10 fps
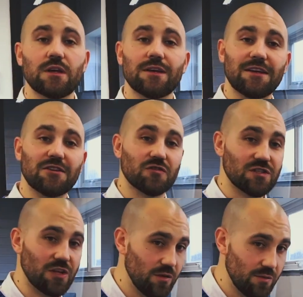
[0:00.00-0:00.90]

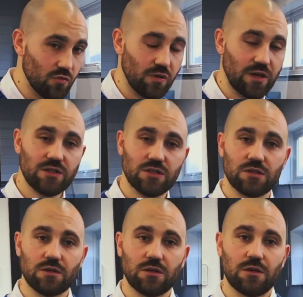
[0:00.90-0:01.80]
Interest-only mortgage
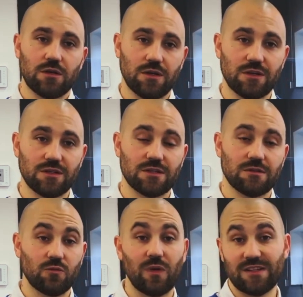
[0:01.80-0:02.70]
is,
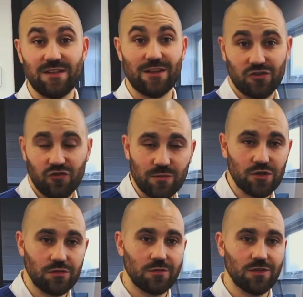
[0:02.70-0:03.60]
well, it's in the
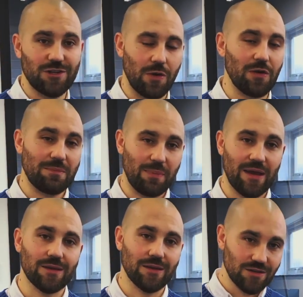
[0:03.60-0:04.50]
description, you only pay
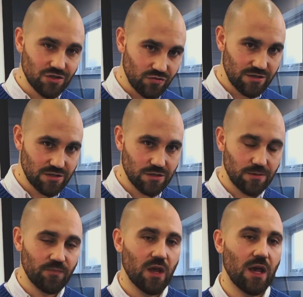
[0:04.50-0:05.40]
the interest,
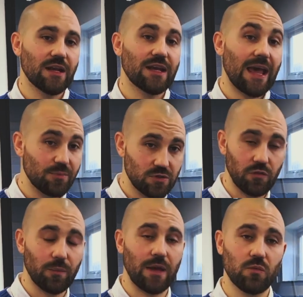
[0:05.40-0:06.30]
and a capital
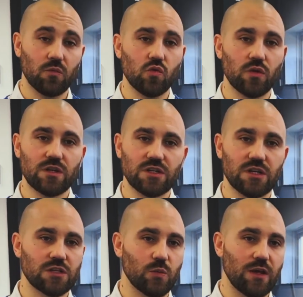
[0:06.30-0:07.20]
repayment mortgage
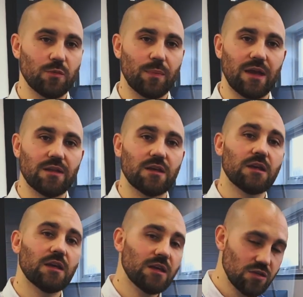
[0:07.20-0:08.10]
is where you pay the
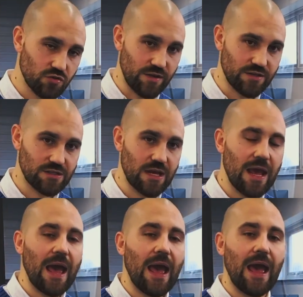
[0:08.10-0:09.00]
interest
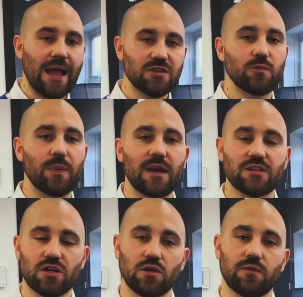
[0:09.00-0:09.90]
and you pay a
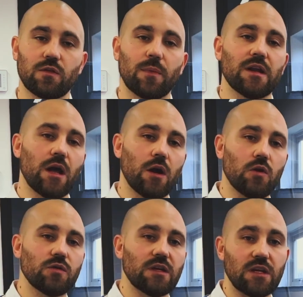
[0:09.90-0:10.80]
chunk of the money
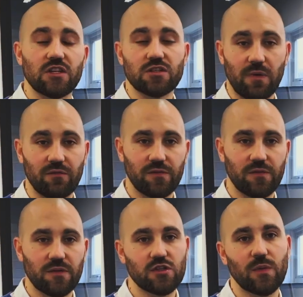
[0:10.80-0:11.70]
owed each month.
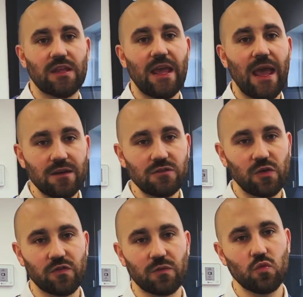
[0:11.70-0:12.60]
So at the end
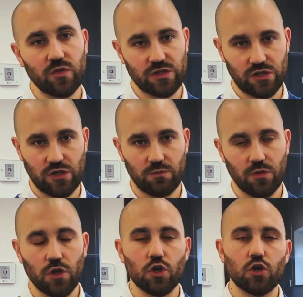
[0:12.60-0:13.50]
of the mortgage term,
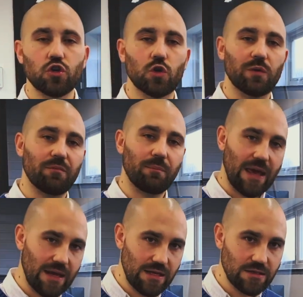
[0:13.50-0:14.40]
you'll have
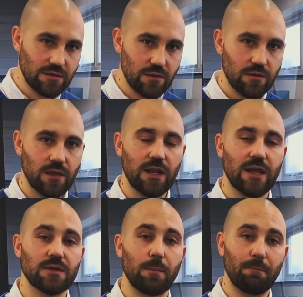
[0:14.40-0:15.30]
paid the
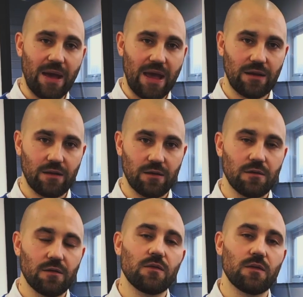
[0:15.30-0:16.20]
lender back
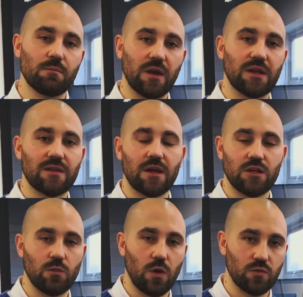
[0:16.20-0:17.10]
the money that
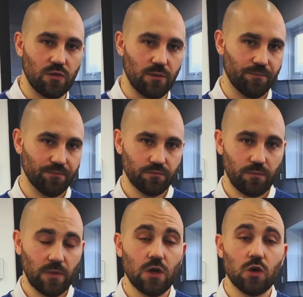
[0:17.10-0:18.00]
you owed them.
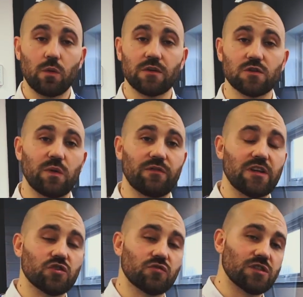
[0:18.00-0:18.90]
Whereas with an
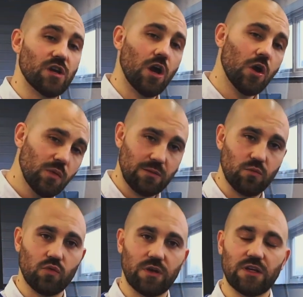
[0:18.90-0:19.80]
interest-only
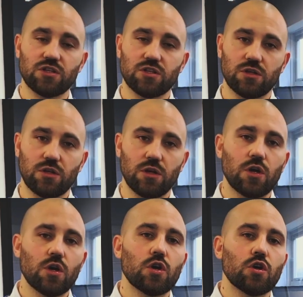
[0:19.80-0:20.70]
mortgage,
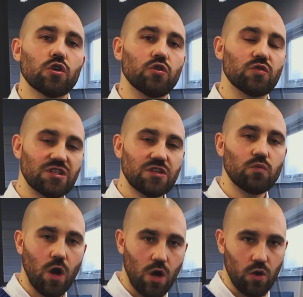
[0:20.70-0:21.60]
you still
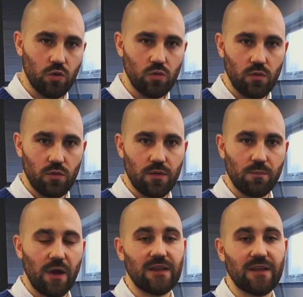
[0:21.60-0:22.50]
owe the
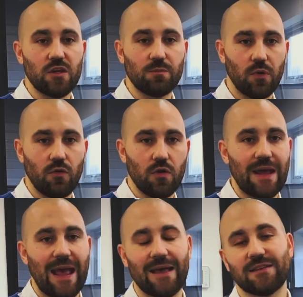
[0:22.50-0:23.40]
money that you borrowed
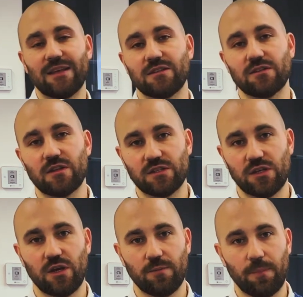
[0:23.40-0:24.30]
at the end of the
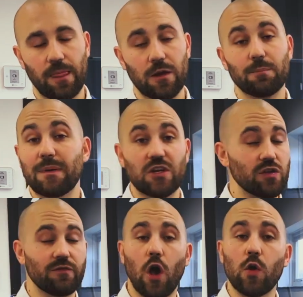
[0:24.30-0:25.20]
term because
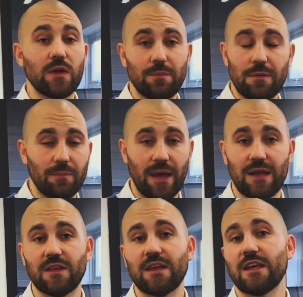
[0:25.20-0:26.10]
you've only been
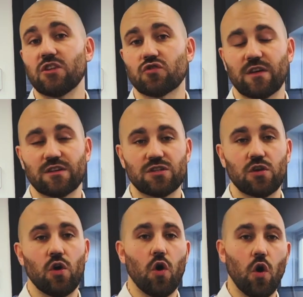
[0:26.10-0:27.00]
paying the interest
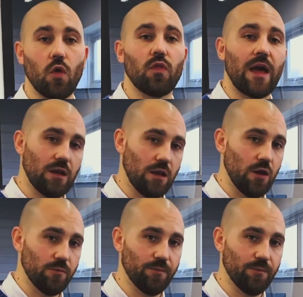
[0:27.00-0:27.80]
on that loan.